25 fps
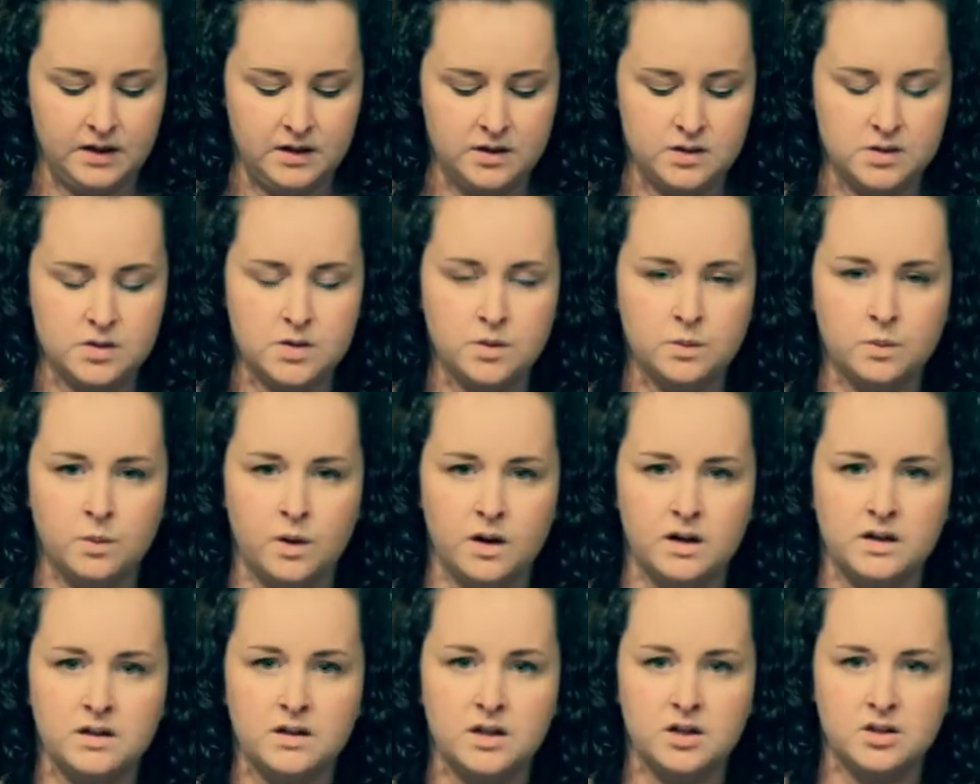So
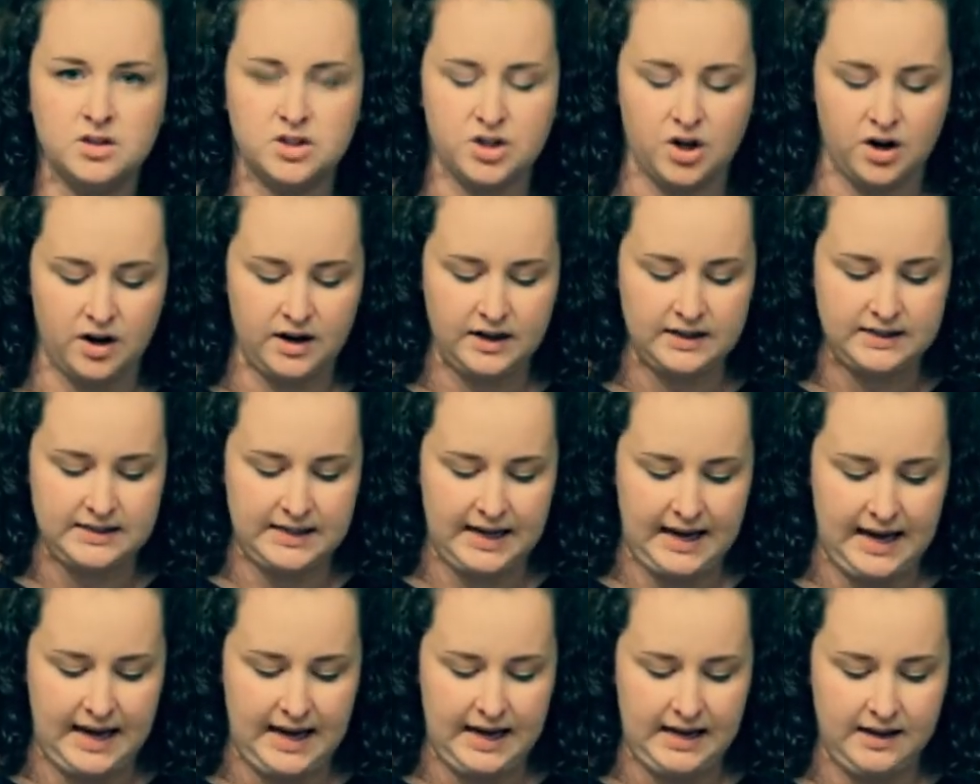one dark
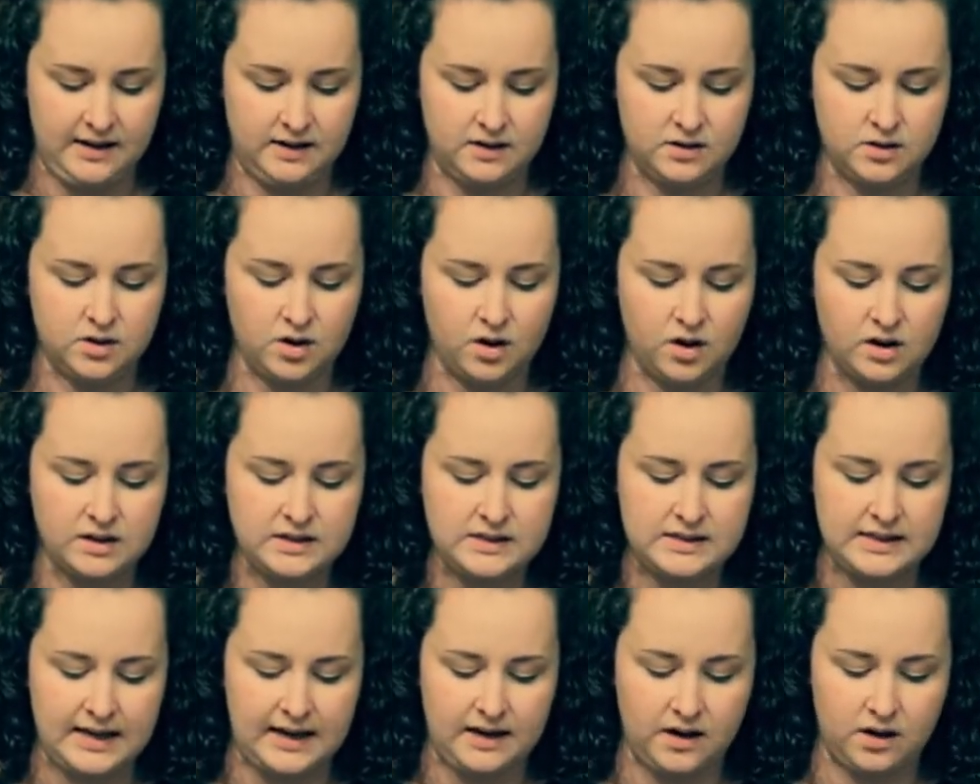day,
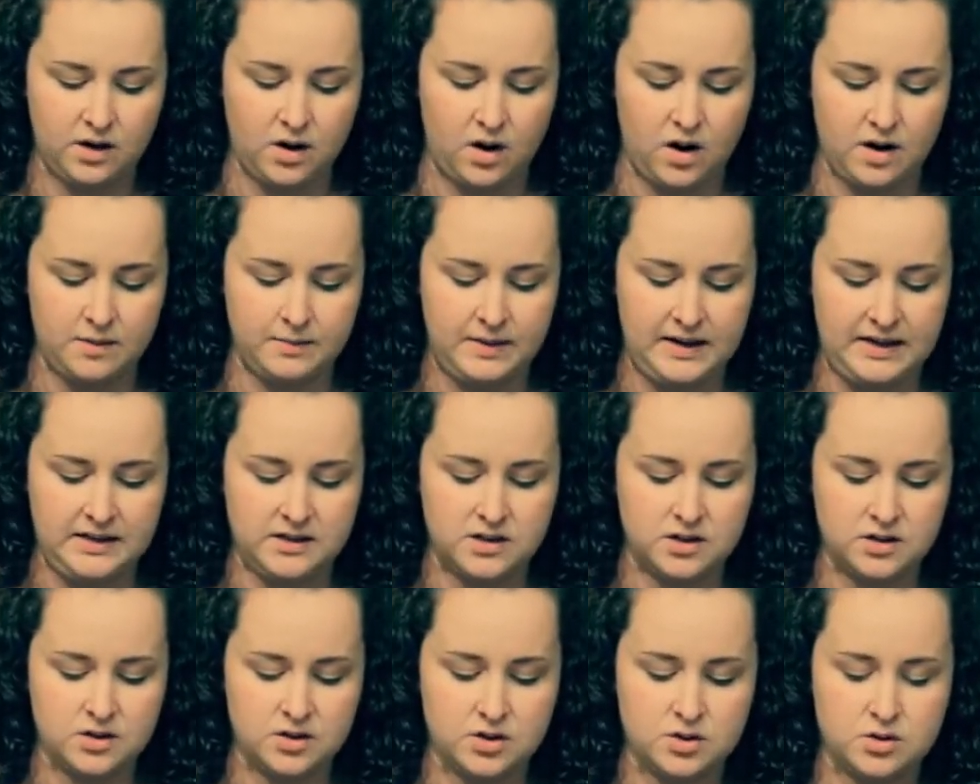God sent an army
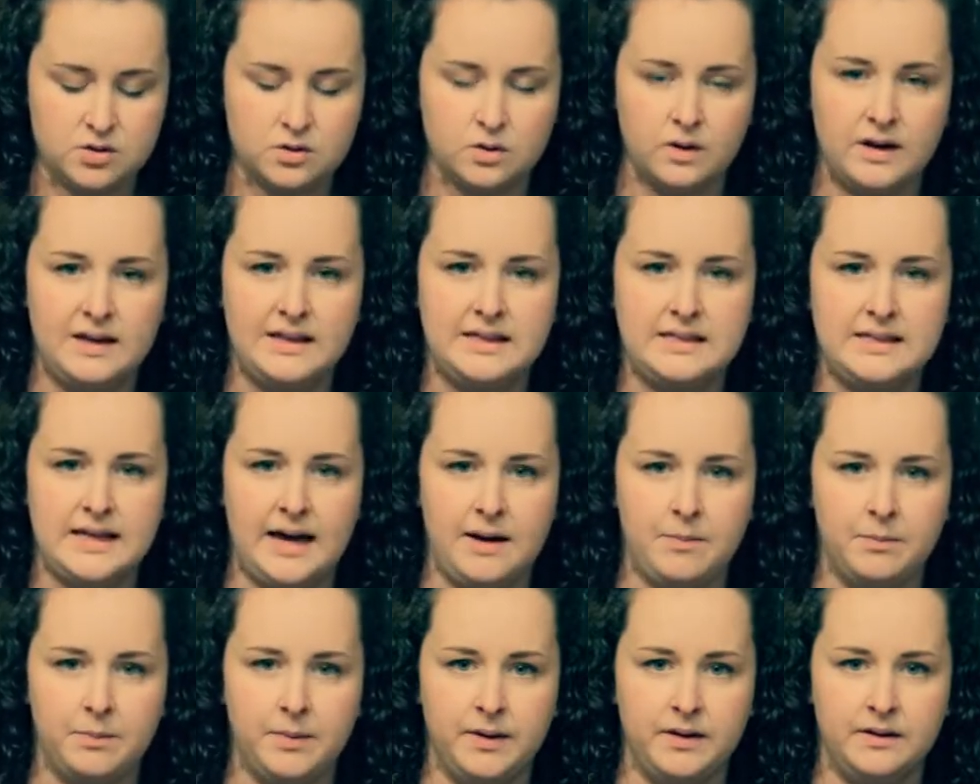to destroy the
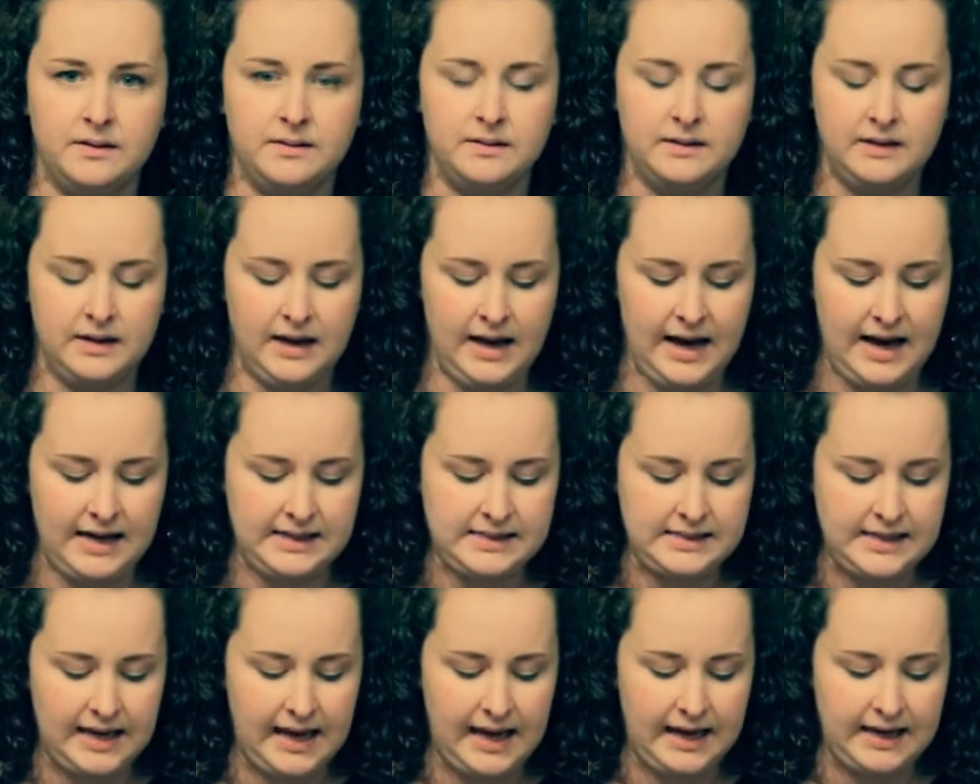temple
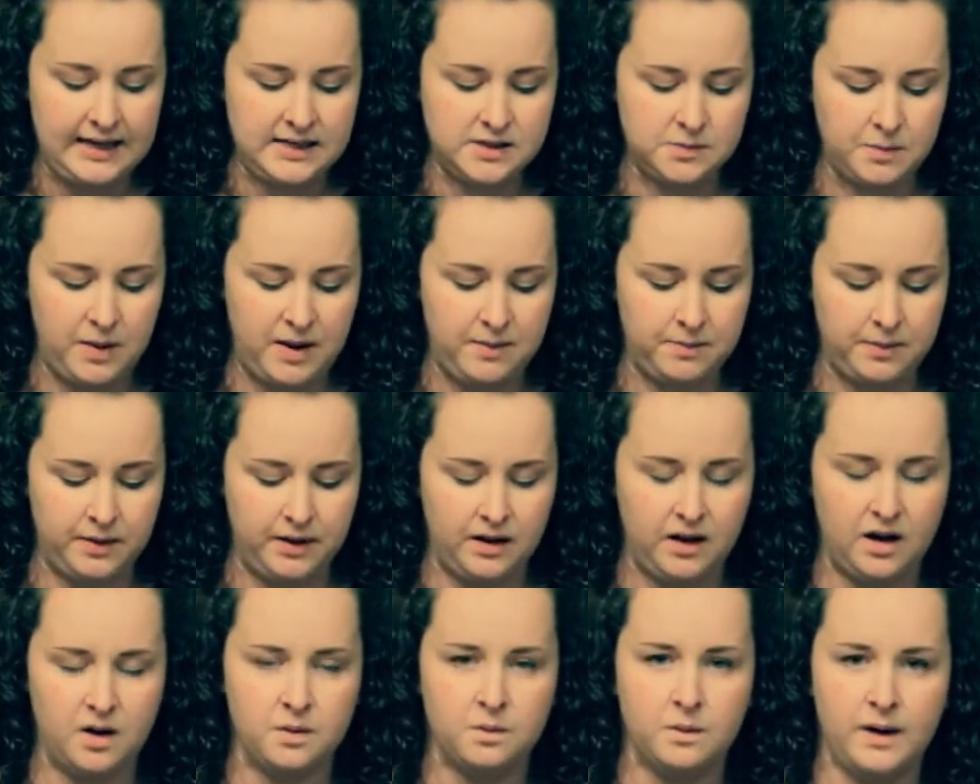and take his
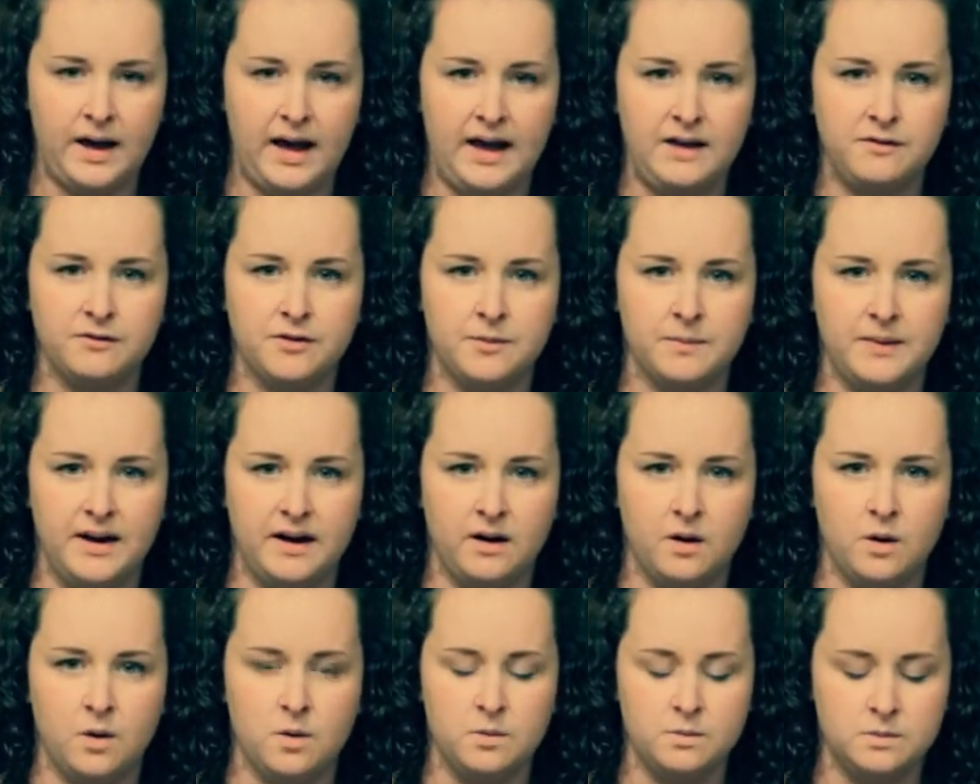people away from
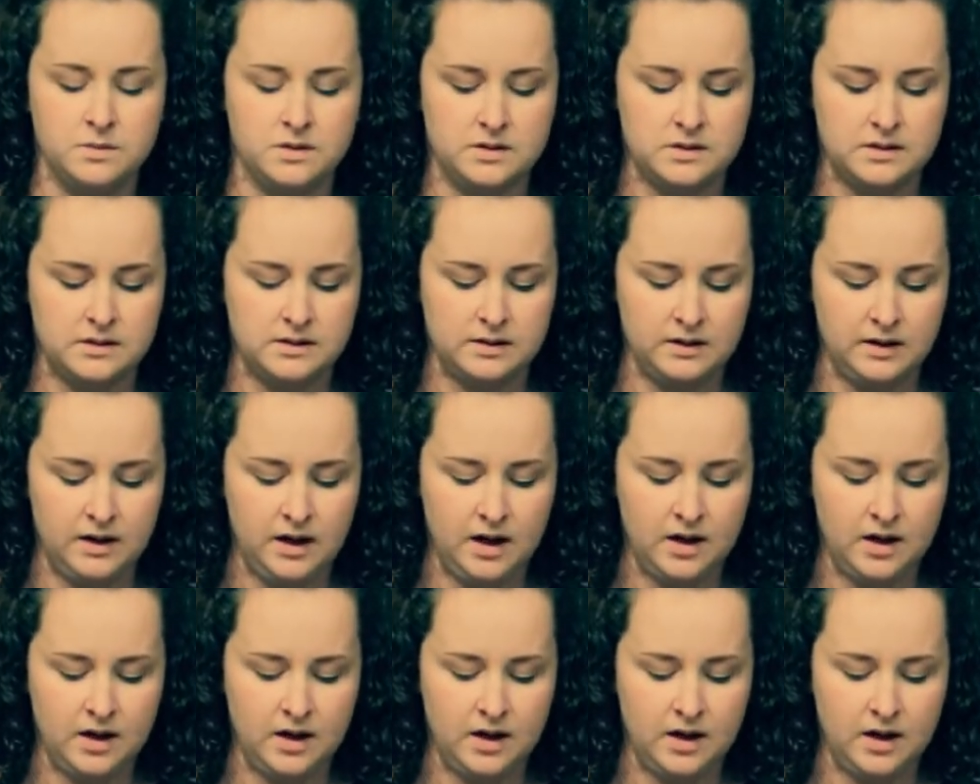their homes.